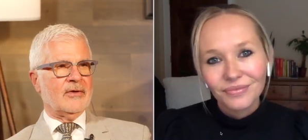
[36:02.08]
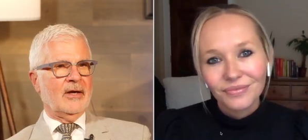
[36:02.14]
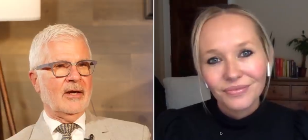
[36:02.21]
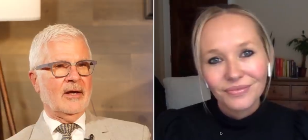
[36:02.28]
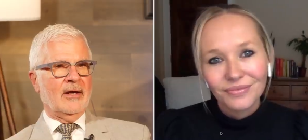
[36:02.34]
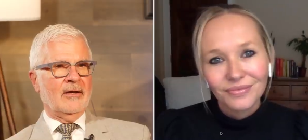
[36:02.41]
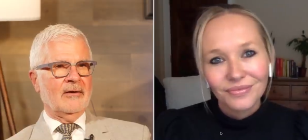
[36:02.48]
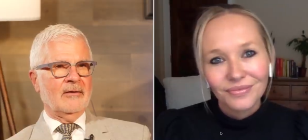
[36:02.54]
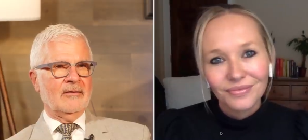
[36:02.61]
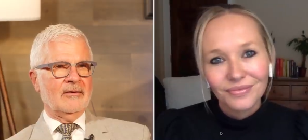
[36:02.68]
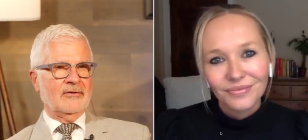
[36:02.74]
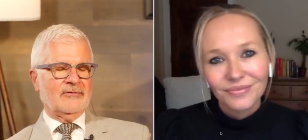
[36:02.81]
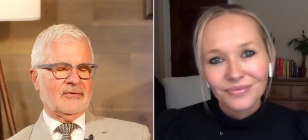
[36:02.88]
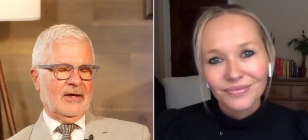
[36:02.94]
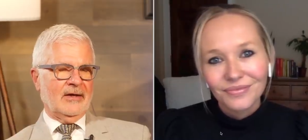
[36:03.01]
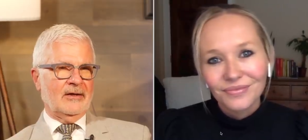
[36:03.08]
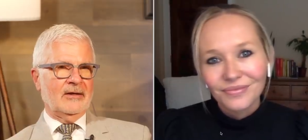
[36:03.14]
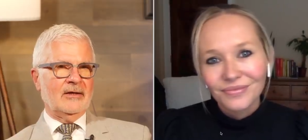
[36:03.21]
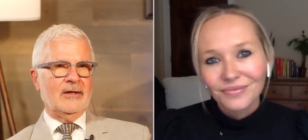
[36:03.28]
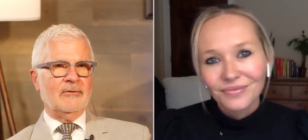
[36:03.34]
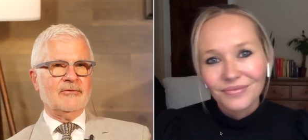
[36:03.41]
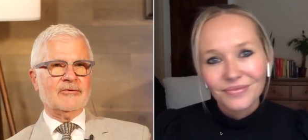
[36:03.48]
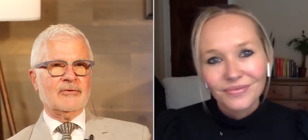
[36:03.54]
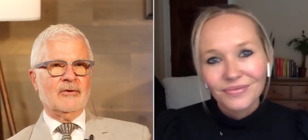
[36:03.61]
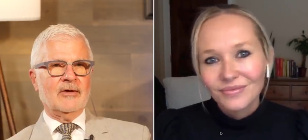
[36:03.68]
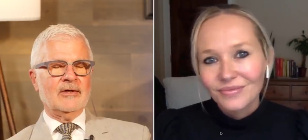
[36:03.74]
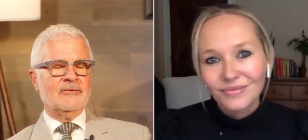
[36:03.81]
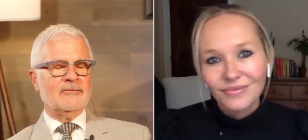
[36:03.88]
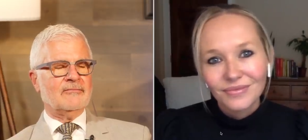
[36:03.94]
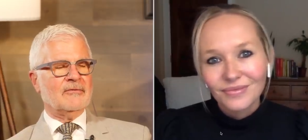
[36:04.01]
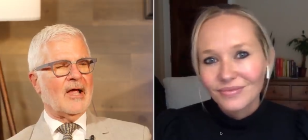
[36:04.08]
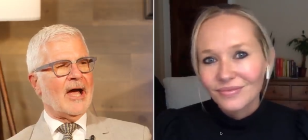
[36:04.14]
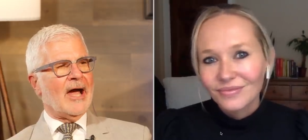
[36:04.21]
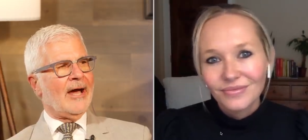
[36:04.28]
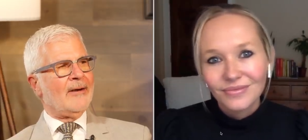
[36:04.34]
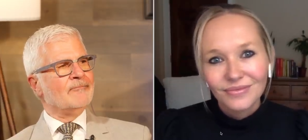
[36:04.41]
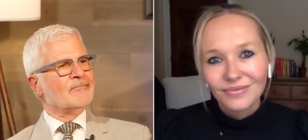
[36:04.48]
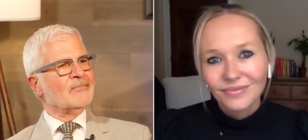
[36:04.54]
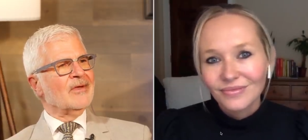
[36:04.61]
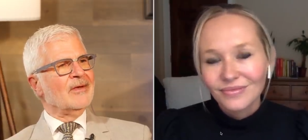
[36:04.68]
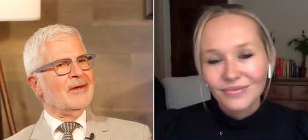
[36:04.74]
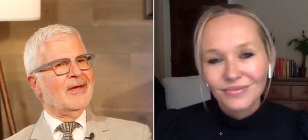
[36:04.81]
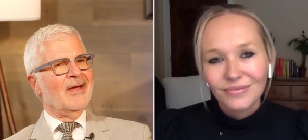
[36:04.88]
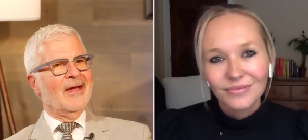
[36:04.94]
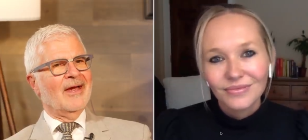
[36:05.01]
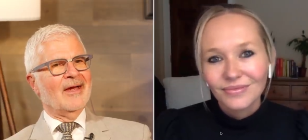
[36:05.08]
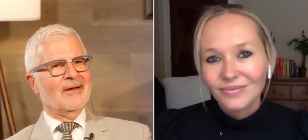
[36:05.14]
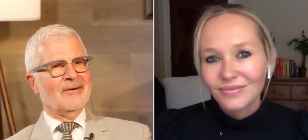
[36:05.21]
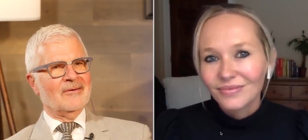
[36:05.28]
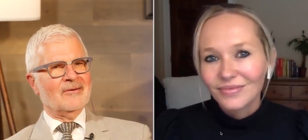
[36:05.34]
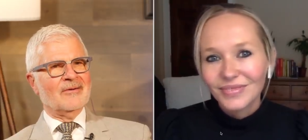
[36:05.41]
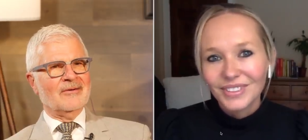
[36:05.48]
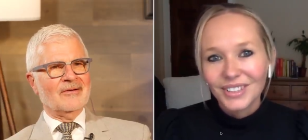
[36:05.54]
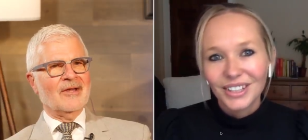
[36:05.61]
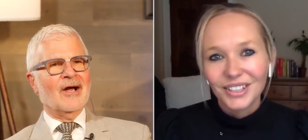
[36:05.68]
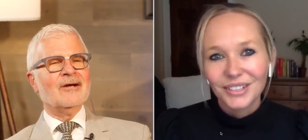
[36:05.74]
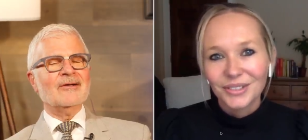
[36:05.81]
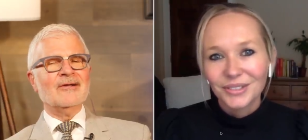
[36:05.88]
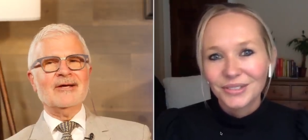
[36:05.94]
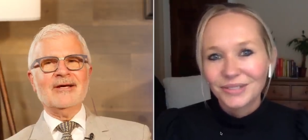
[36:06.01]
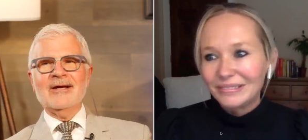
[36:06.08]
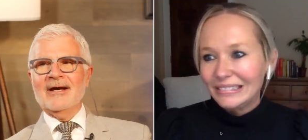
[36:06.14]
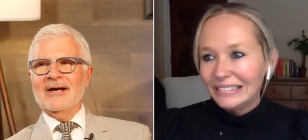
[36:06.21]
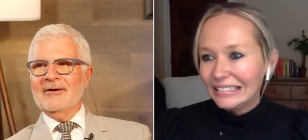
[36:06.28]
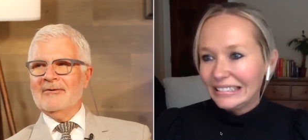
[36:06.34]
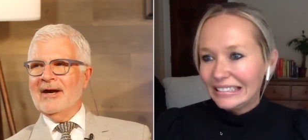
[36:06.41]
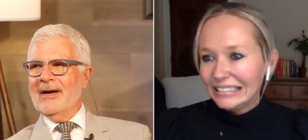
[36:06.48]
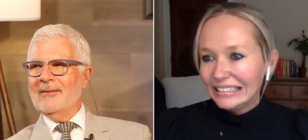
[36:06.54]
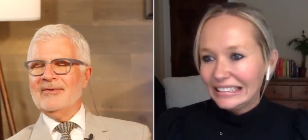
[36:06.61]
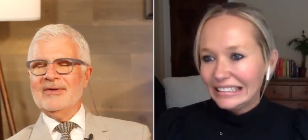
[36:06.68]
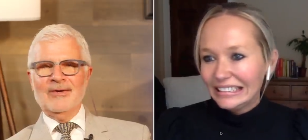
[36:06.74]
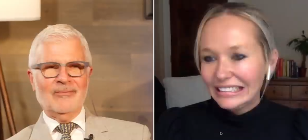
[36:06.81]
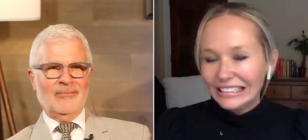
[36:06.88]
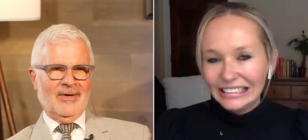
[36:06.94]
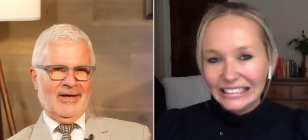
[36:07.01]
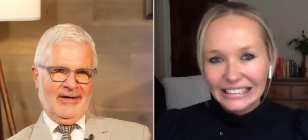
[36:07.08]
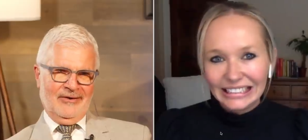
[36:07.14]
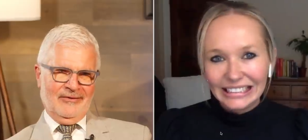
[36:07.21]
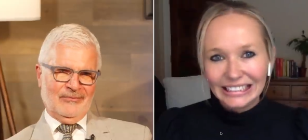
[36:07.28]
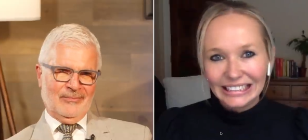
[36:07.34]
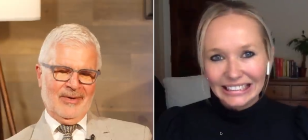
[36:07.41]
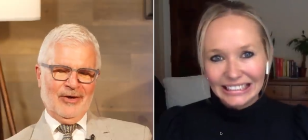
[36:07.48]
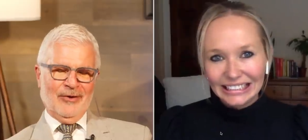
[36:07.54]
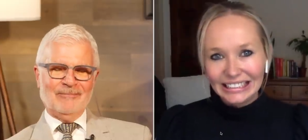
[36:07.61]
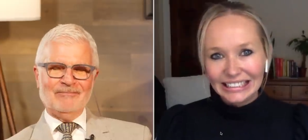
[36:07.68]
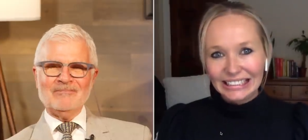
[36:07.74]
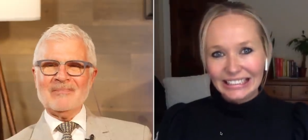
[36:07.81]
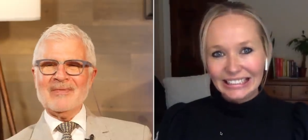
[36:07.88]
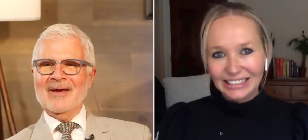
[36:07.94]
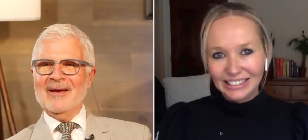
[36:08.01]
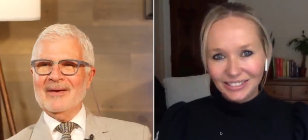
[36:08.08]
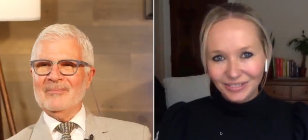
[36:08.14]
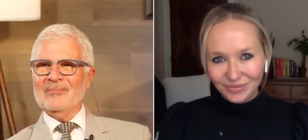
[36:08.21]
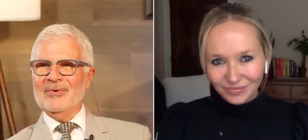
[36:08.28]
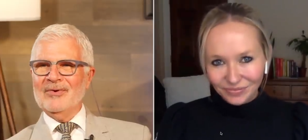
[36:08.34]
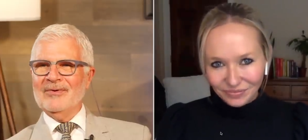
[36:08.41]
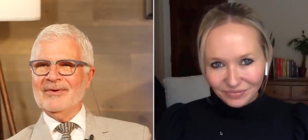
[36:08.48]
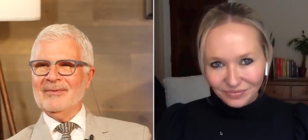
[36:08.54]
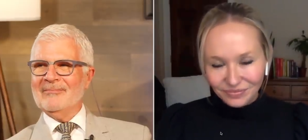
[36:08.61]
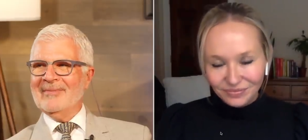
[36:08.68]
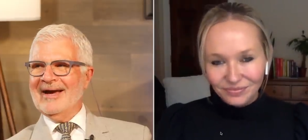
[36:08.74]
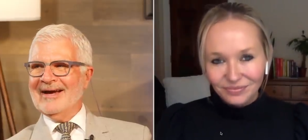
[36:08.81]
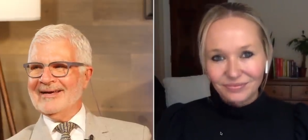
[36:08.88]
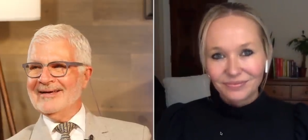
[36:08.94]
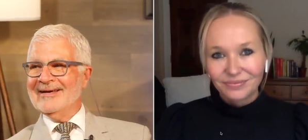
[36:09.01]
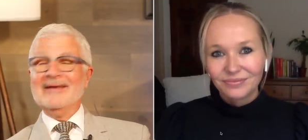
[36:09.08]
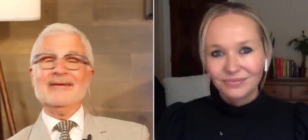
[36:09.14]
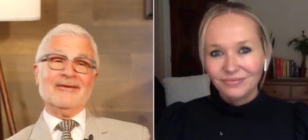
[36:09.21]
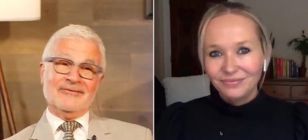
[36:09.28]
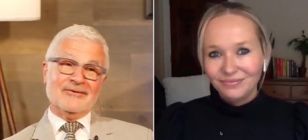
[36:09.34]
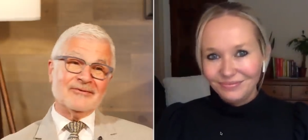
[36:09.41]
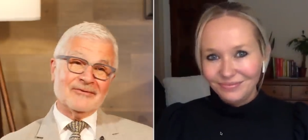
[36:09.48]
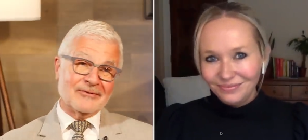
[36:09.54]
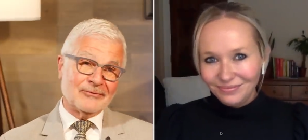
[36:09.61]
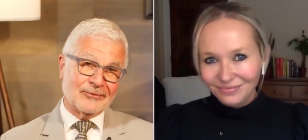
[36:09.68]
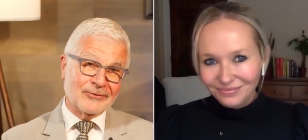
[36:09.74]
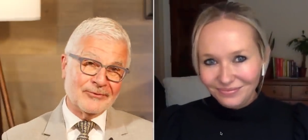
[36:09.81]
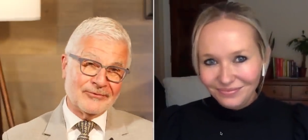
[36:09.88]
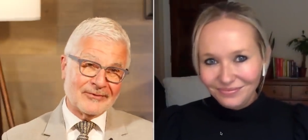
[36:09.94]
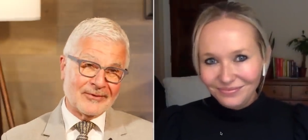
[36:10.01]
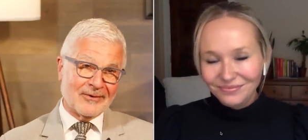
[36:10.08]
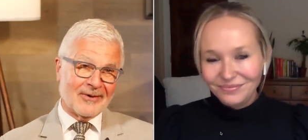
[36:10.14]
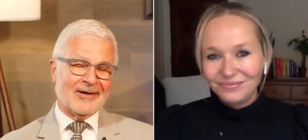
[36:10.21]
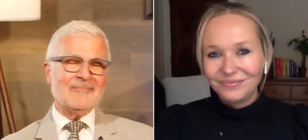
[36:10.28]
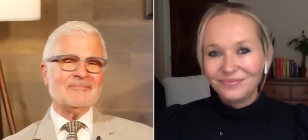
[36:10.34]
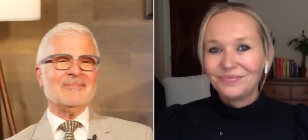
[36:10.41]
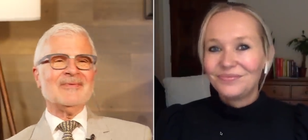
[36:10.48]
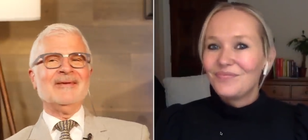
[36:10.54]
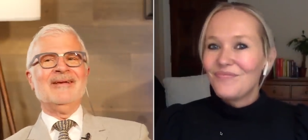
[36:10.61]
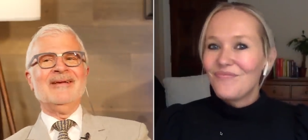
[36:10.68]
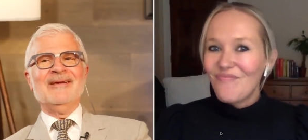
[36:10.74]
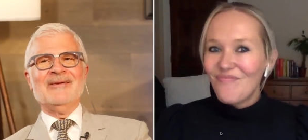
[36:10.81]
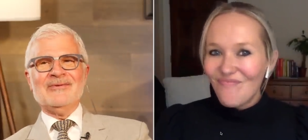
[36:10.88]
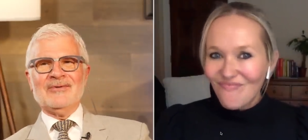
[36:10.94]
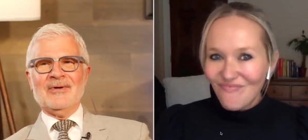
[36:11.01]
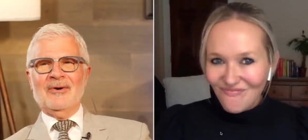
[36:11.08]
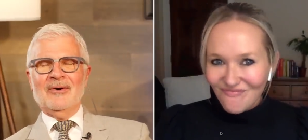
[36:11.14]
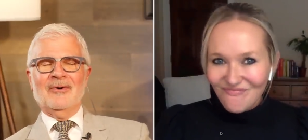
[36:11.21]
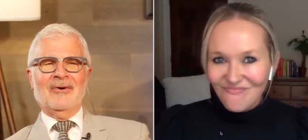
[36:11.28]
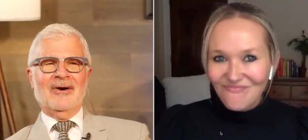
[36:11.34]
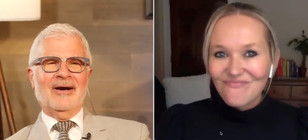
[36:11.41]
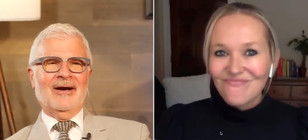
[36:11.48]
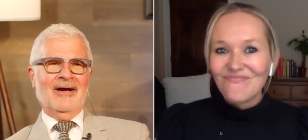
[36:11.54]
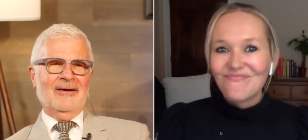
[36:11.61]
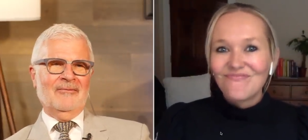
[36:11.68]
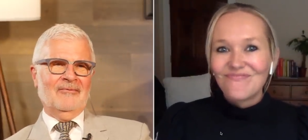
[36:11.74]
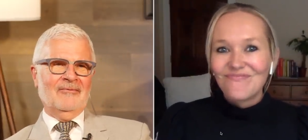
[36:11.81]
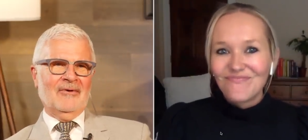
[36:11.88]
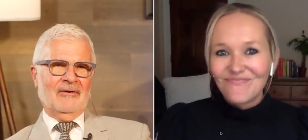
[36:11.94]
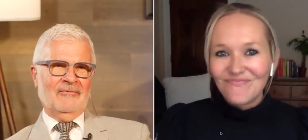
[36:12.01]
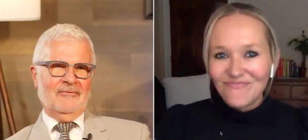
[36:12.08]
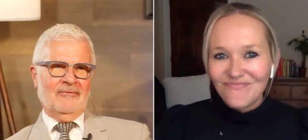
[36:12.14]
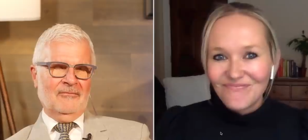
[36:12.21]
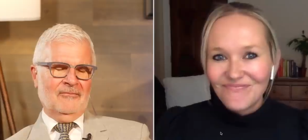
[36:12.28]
Speaker 1: and decided he was going to fly. And oh. luckily, I grabbed him by his belt and pulled him back in. This is a true story. So I, I